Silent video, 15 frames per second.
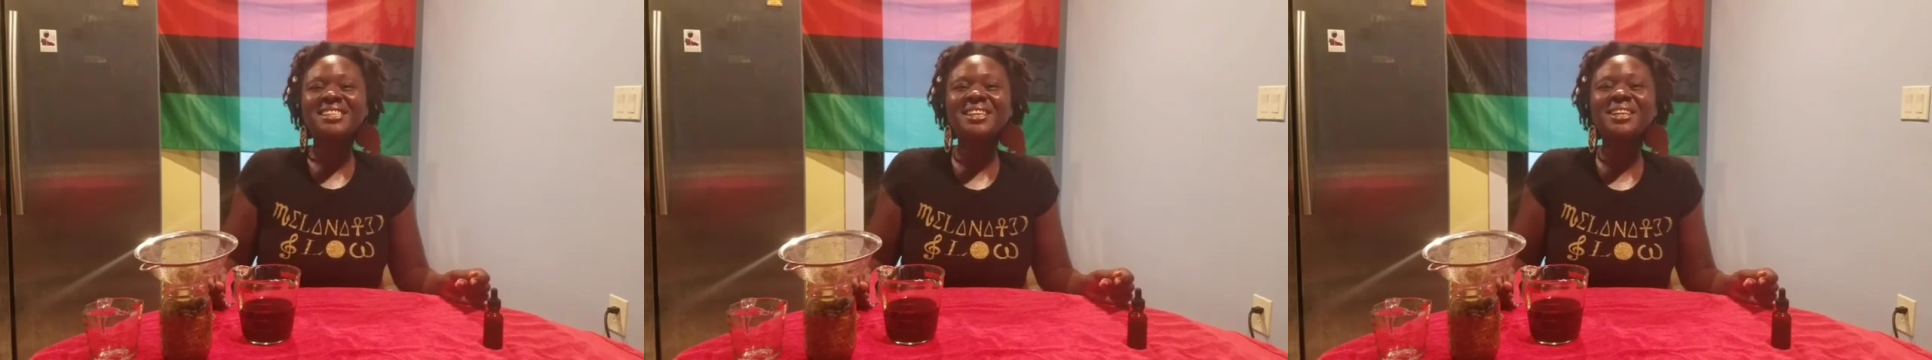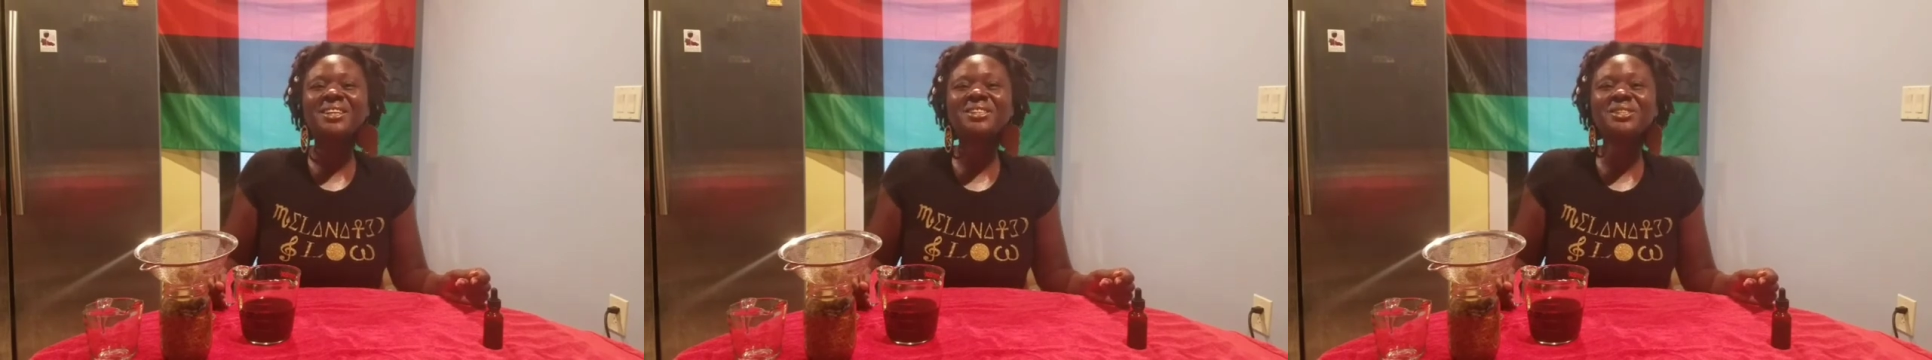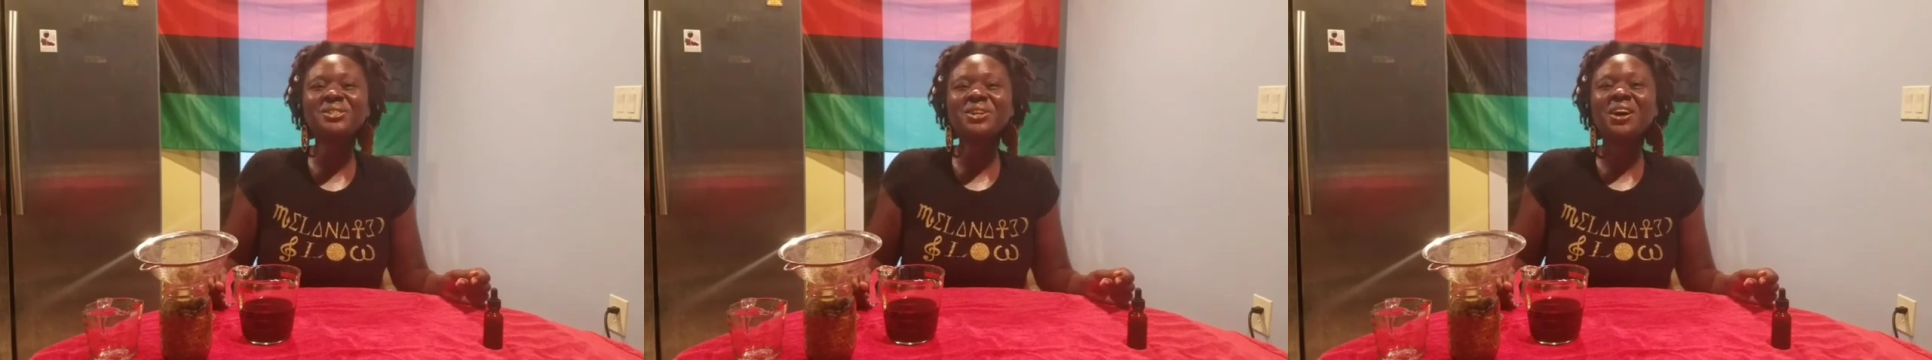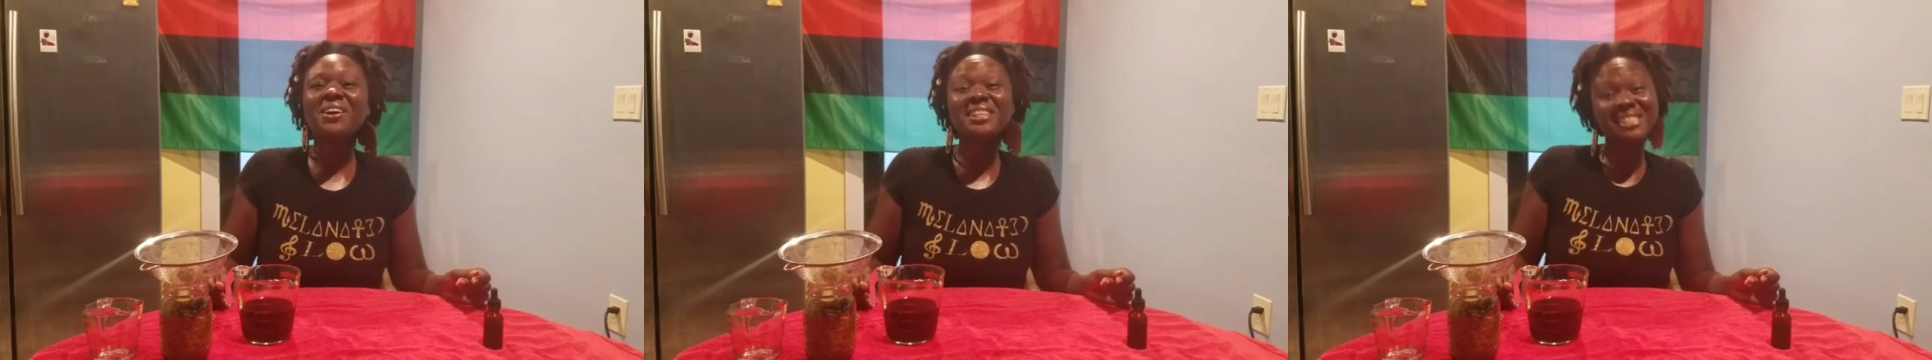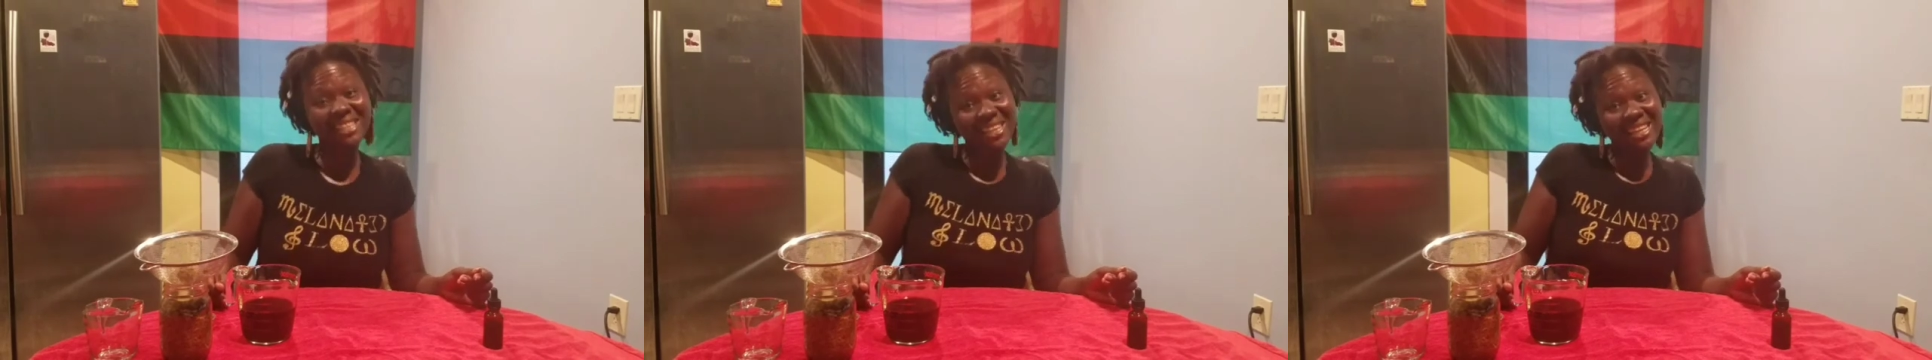little
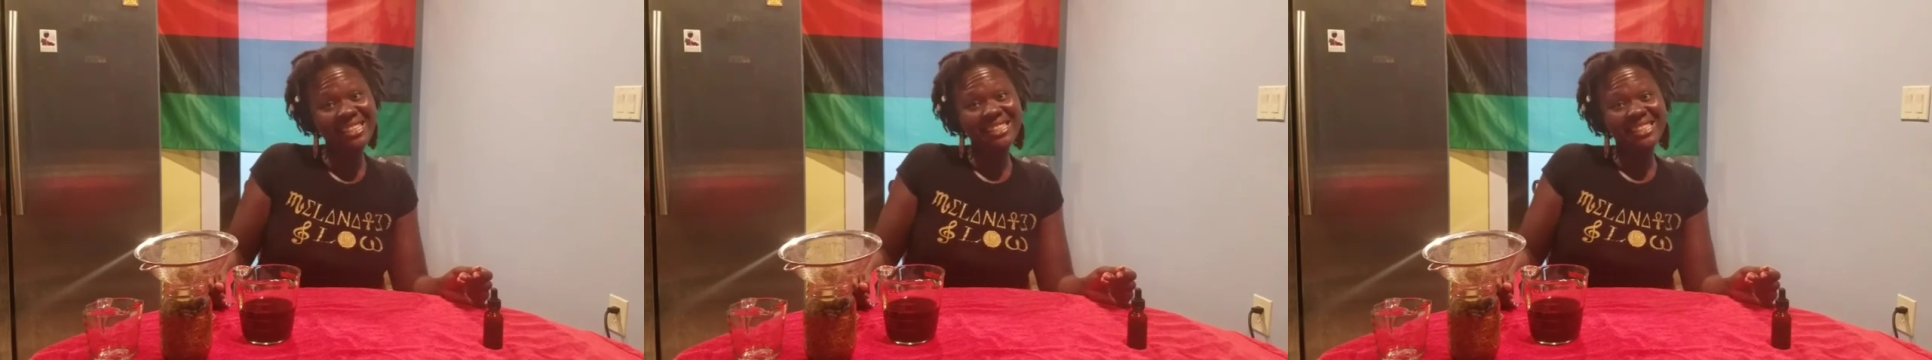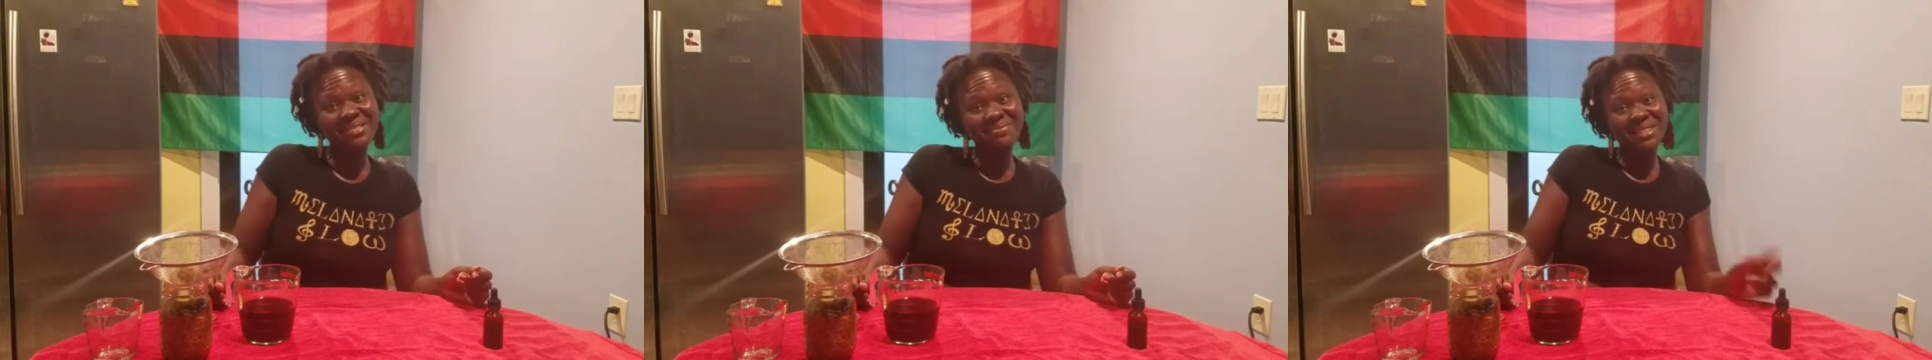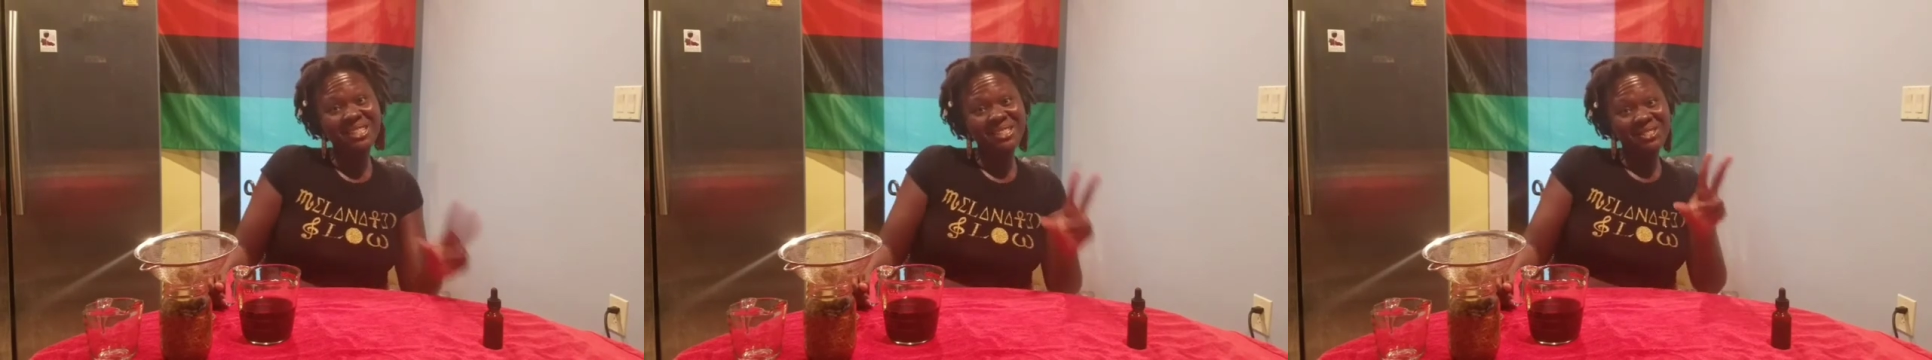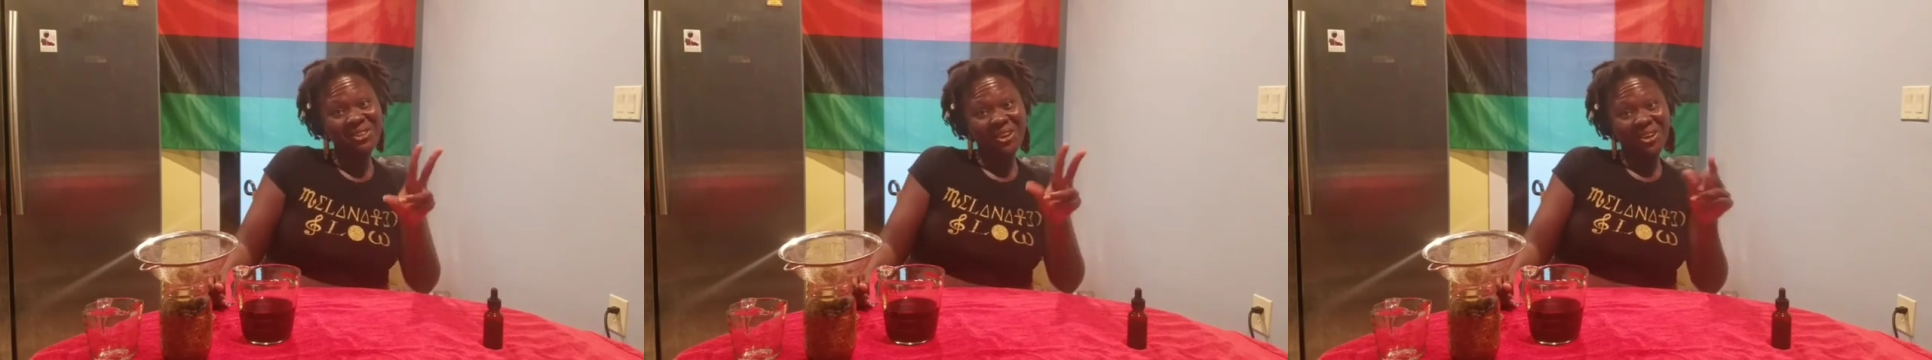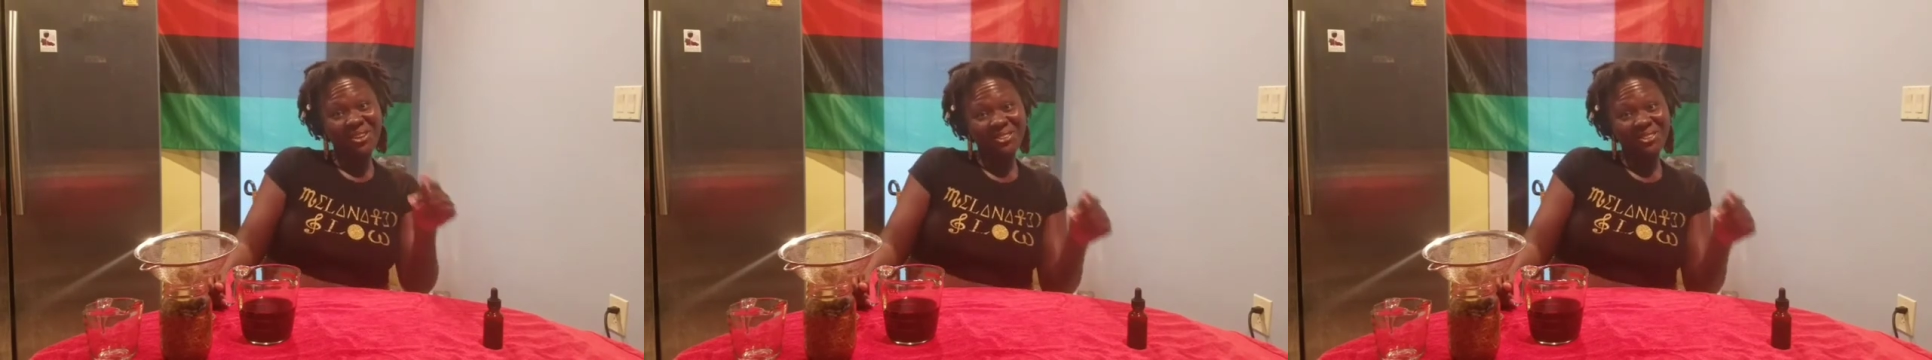strong. It's cleansing, but it's strong.